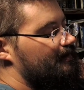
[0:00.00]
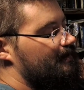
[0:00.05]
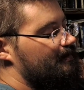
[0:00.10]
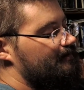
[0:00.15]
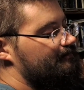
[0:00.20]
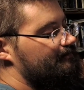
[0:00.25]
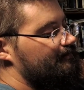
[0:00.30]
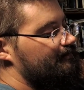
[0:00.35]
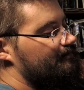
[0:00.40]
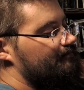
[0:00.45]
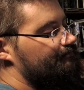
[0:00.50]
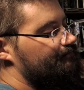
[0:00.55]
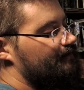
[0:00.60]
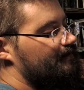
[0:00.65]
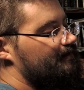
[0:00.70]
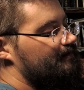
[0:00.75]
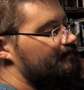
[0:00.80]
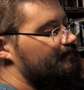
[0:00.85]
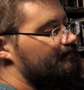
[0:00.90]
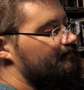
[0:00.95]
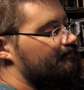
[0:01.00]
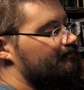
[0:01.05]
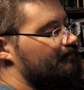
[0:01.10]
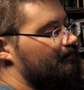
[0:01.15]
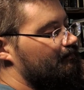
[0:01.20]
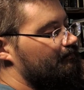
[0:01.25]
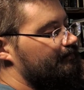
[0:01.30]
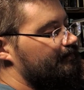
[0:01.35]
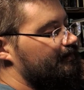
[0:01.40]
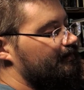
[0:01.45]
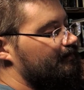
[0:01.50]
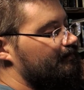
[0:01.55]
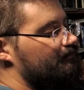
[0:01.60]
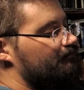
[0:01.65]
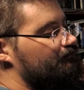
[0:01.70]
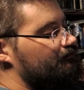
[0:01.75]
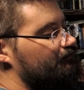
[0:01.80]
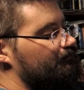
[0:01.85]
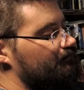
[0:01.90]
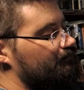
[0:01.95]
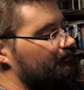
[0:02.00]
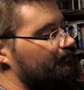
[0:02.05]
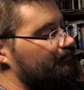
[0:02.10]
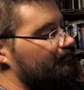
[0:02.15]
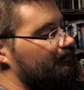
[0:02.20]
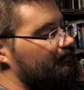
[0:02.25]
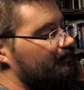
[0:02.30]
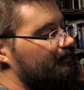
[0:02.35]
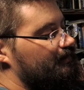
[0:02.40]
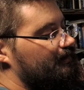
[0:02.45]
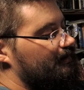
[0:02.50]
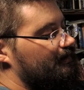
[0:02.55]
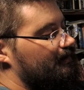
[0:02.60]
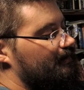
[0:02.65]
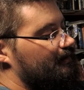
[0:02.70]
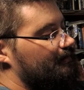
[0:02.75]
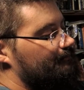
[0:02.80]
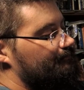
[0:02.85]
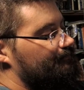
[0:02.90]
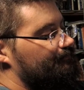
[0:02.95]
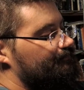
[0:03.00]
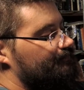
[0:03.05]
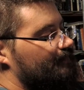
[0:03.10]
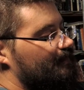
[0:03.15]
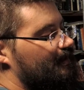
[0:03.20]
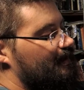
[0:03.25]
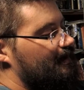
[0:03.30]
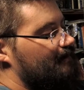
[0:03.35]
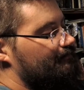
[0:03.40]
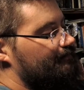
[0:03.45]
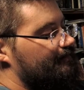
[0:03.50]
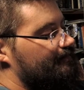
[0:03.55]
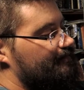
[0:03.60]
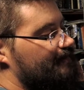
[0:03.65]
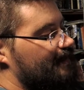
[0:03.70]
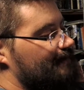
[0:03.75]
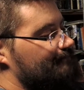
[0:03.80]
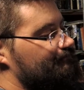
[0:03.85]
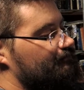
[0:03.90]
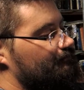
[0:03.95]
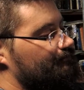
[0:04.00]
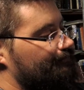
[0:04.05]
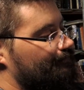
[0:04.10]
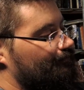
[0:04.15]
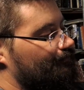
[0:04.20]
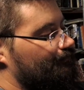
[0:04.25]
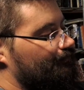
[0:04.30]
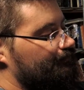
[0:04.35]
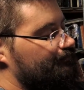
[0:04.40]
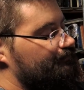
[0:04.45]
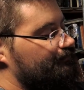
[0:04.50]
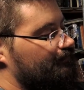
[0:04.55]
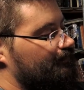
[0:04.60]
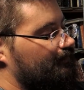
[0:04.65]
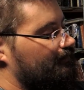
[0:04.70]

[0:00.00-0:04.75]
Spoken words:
antenna B is going to the RX output port